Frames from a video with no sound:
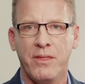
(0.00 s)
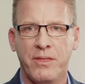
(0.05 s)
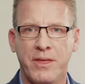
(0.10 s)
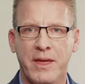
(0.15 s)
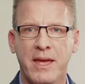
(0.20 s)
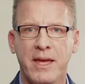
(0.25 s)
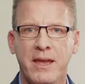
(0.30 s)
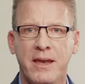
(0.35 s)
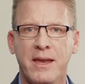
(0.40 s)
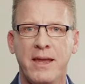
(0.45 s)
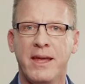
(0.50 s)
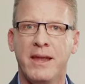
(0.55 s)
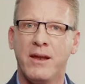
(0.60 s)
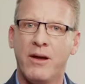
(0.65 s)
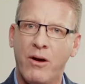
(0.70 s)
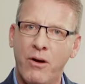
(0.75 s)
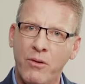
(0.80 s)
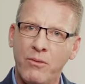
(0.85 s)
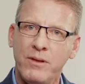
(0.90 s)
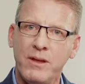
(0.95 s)
Then and
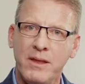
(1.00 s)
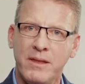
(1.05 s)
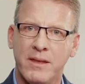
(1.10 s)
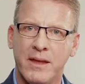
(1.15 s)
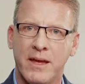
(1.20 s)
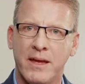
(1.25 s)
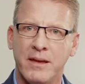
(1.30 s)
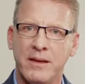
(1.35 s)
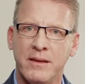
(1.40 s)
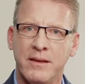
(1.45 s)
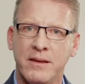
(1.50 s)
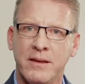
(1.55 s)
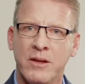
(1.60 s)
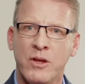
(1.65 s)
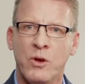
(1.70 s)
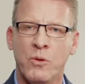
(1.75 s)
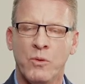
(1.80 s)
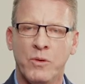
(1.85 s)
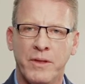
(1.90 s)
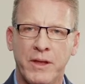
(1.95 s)
only then
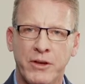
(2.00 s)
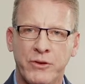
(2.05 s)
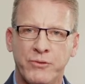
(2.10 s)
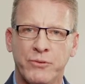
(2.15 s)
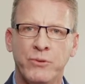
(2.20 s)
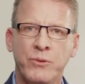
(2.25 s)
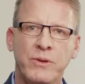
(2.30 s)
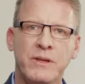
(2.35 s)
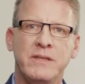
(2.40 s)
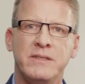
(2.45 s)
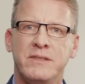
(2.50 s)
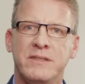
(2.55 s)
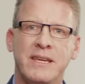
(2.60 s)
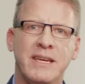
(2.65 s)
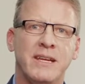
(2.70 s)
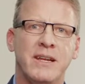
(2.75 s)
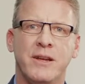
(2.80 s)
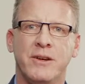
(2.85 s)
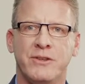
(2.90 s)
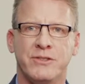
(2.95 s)
will they truly
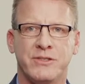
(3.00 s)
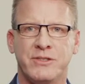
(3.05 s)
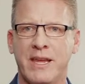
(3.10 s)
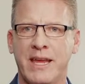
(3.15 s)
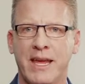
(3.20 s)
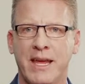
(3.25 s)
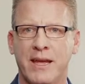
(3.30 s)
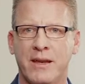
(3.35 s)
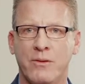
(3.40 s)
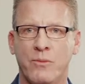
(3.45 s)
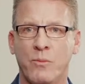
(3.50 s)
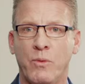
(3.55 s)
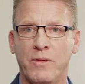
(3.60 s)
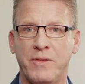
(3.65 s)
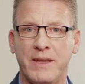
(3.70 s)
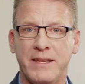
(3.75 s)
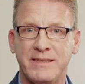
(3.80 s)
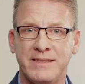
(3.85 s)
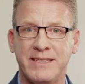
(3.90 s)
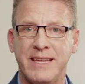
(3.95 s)
see and understand
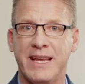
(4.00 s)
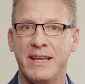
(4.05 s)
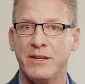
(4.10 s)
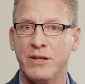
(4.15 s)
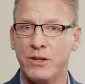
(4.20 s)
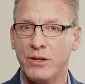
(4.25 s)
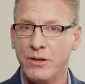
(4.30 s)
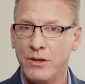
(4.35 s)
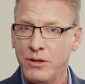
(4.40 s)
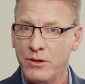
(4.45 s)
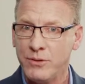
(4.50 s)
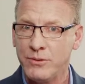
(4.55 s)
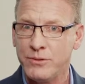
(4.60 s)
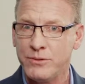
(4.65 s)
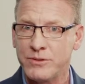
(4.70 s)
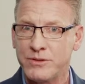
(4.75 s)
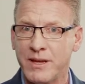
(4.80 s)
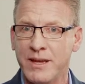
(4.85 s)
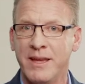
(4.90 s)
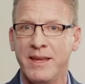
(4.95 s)
what they stand to
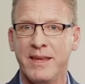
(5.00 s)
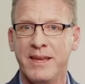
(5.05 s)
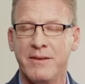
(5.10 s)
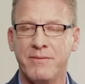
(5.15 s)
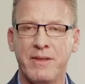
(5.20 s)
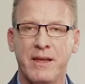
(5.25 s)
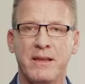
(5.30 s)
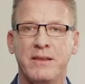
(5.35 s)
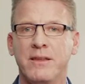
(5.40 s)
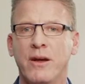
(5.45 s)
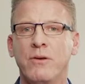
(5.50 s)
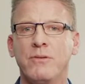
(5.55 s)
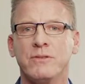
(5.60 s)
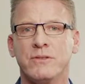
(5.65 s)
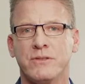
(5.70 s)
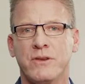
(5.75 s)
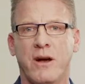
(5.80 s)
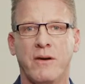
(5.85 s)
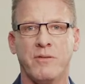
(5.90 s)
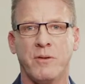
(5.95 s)
lose if they
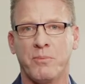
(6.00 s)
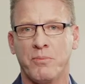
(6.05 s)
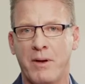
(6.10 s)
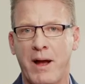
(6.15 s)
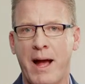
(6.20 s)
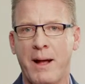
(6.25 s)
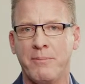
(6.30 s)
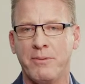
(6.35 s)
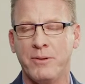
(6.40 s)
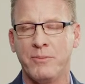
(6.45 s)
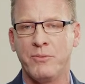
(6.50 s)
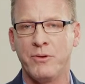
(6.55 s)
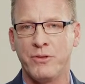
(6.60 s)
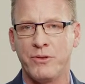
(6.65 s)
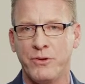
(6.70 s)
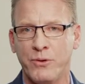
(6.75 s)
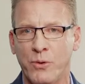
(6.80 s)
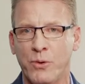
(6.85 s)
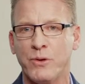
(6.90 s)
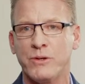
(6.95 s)
don't solve the problem
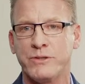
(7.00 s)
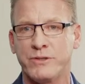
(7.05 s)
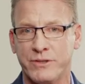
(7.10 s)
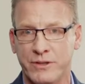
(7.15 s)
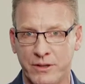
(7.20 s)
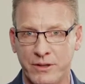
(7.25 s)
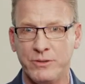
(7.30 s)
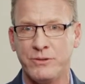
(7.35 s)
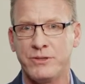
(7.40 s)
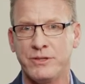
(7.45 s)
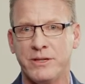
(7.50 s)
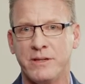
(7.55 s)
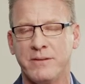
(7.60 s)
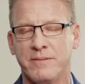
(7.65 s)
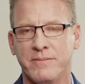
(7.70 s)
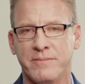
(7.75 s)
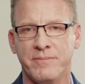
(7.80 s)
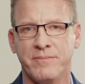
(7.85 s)
with your solution.